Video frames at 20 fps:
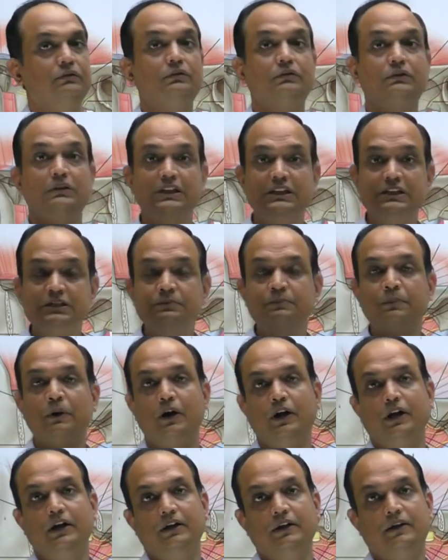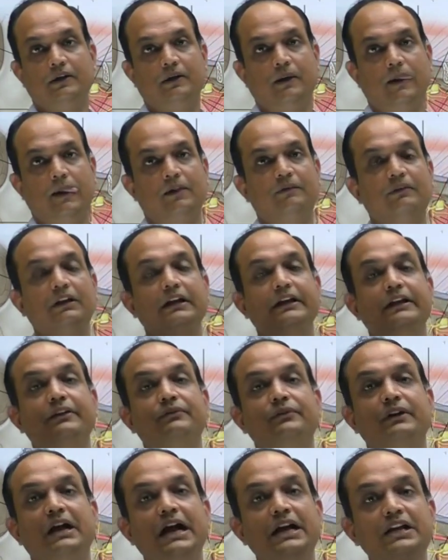So this point will
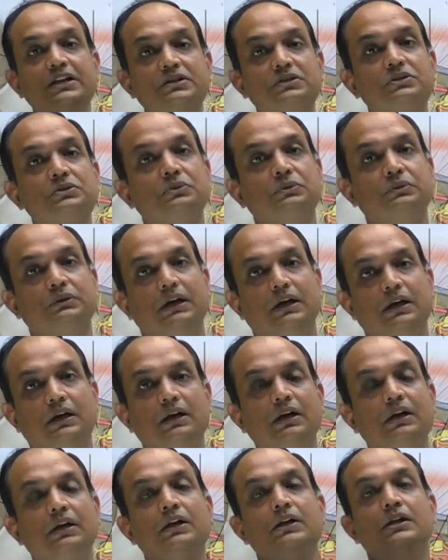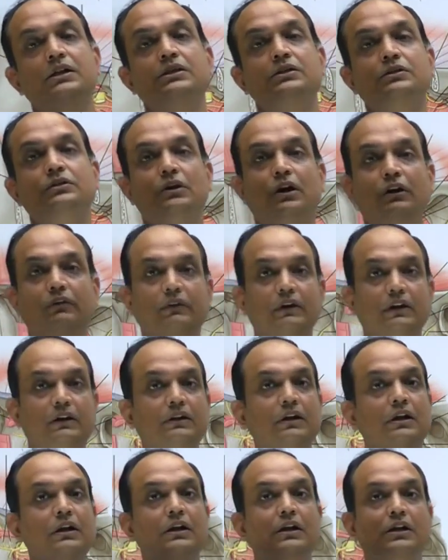give rise to the
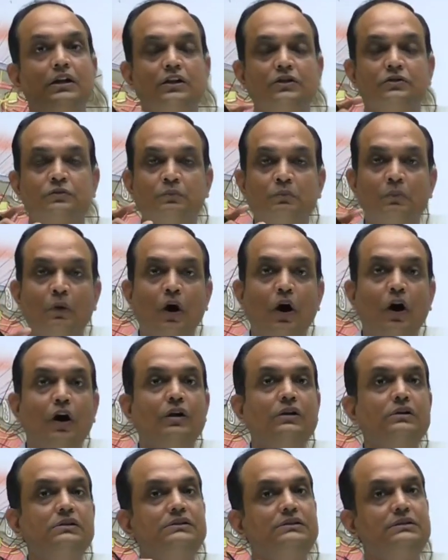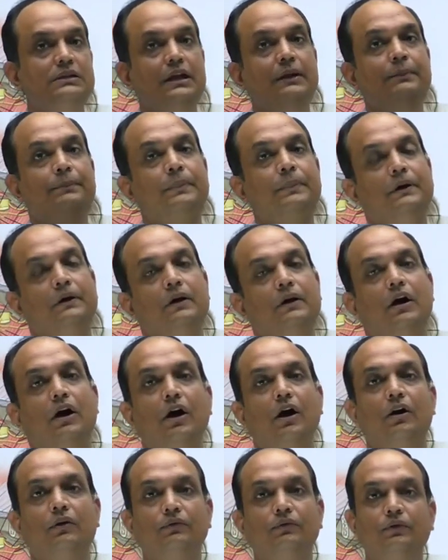your small slip
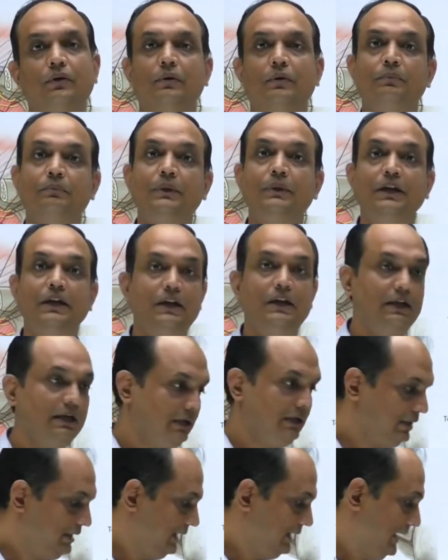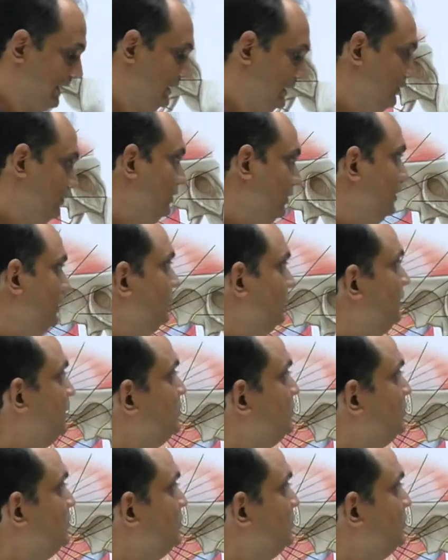of medial pterygoid.